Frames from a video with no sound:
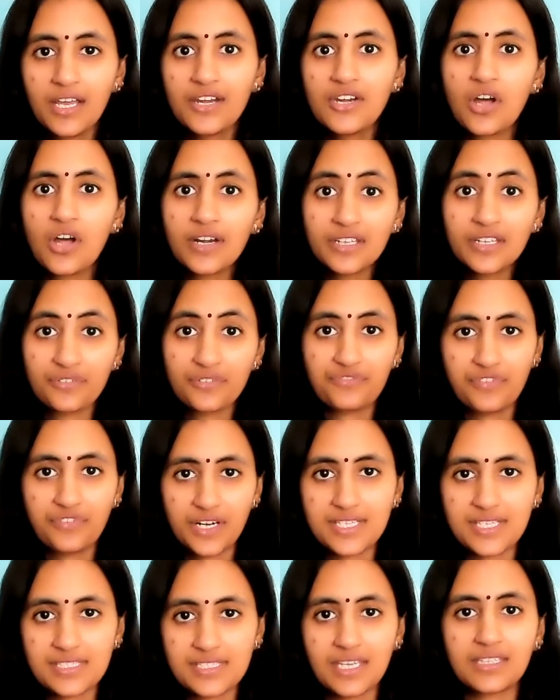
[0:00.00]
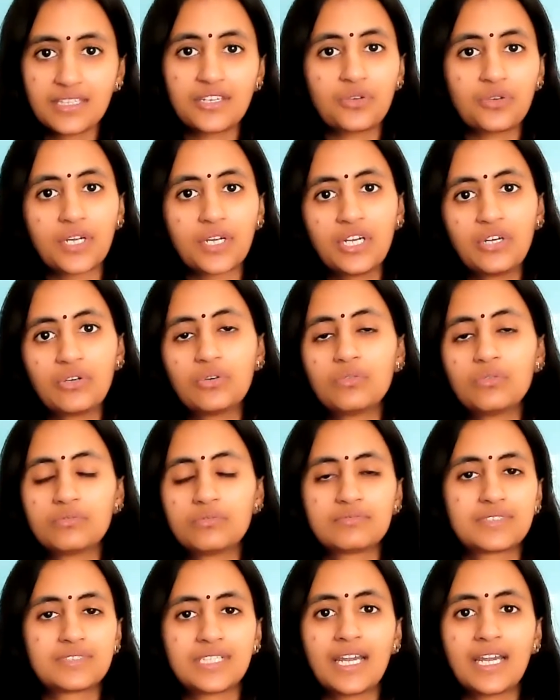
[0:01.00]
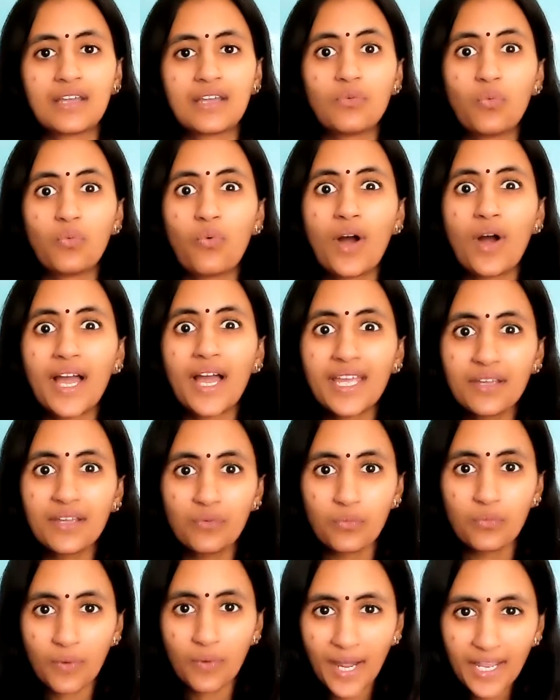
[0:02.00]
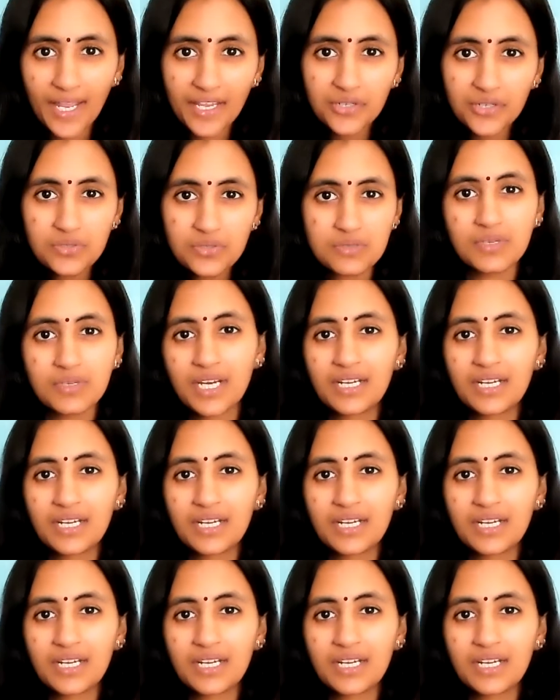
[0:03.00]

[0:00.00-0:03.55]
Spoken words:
Not the first thing that you can do, starting why are you